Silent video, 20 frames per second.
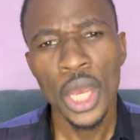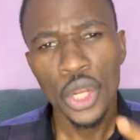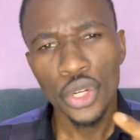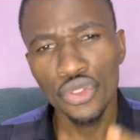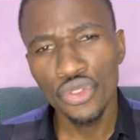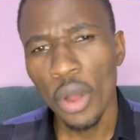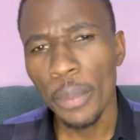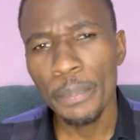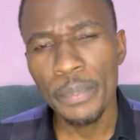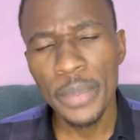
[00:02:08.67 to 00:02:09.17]

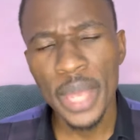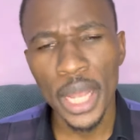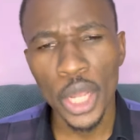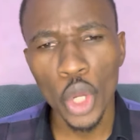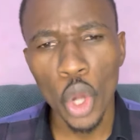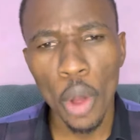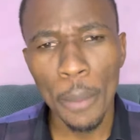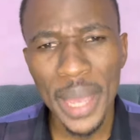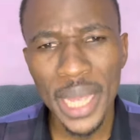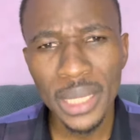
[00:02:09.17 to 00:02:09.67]
Drop me a
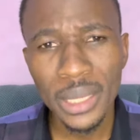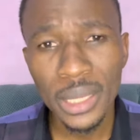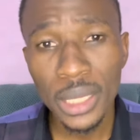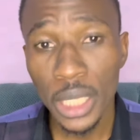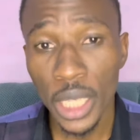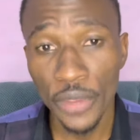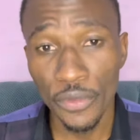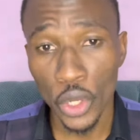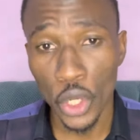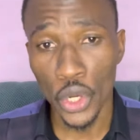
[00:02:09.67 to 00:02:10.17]
comment.
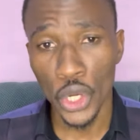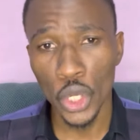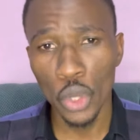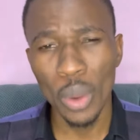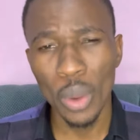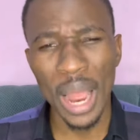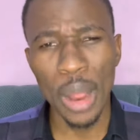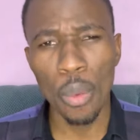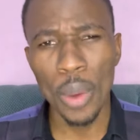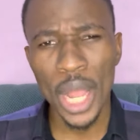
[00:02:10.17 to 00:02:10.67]
If you're
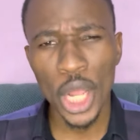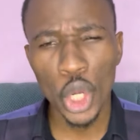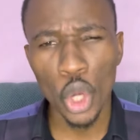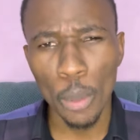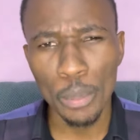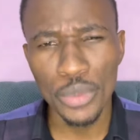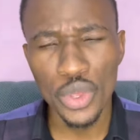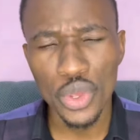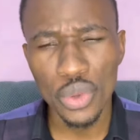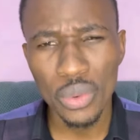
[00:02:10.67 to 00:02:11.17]
new, I
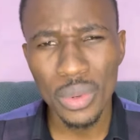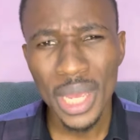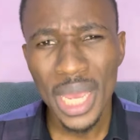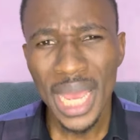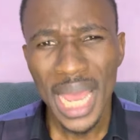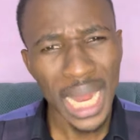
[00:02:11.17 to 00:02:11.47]
welcome you,